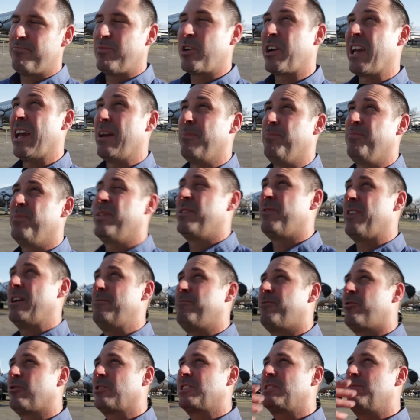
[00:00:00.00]
If
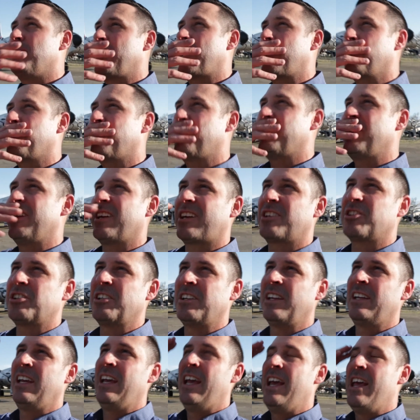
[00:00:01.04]
I'm forced to make a
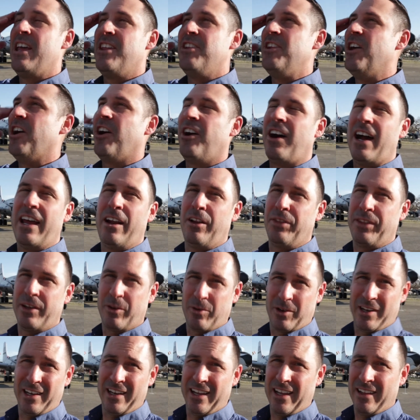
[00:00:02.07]
prediction, no, I don't think
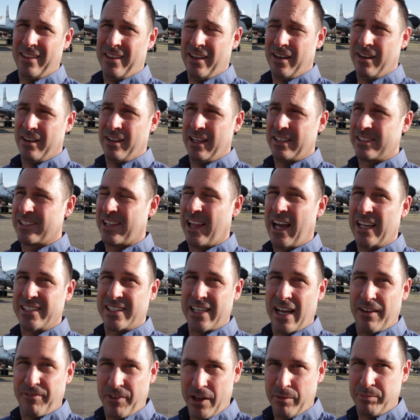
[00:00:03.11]
we're gonna get there. That's glass
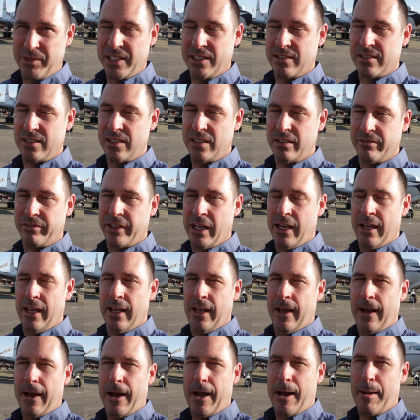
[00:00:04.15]
half empty, Steve.
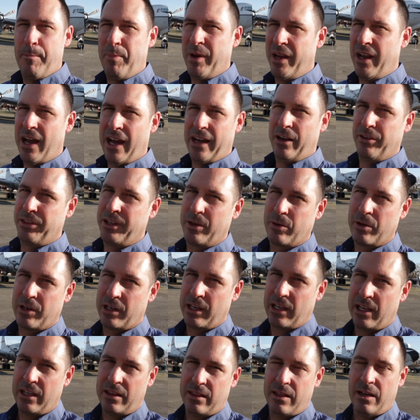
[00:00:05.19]
But I don't think we're
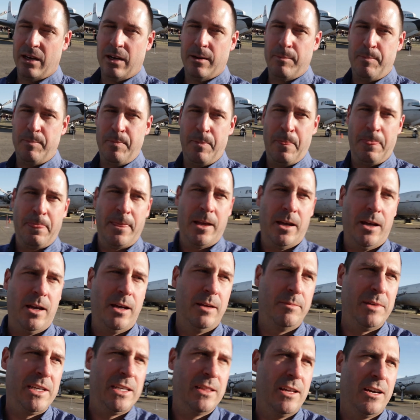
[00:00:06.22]
gonna get there.
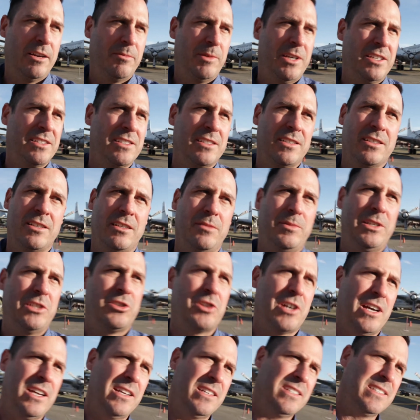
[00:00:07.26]
Elon Musk is gonna be
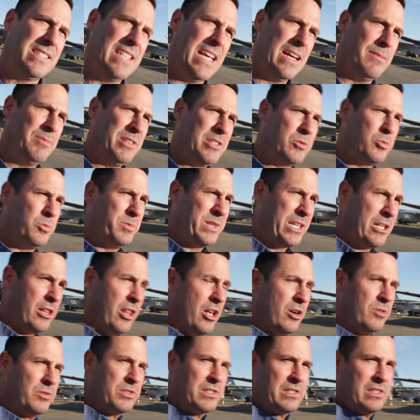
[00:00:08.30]
trying his damnedest. We'll be
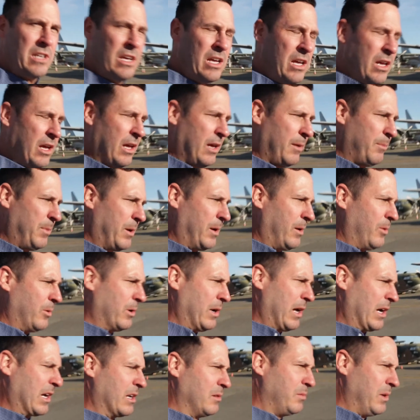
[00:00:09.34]
close, but we're
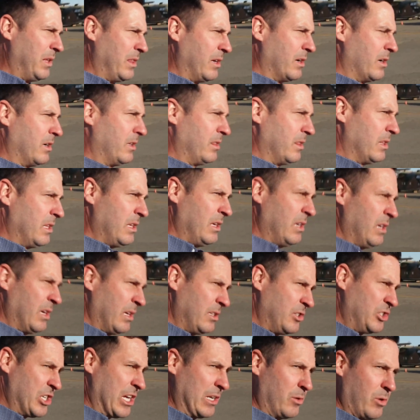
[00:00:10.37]
not gonna be there in
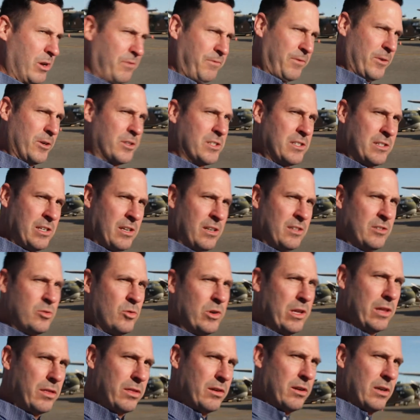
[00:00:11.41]
January 1st,
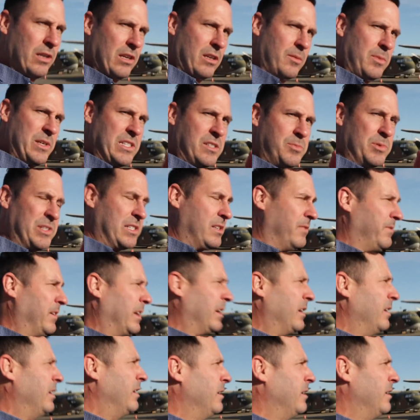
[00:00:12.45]
2030, to be specific.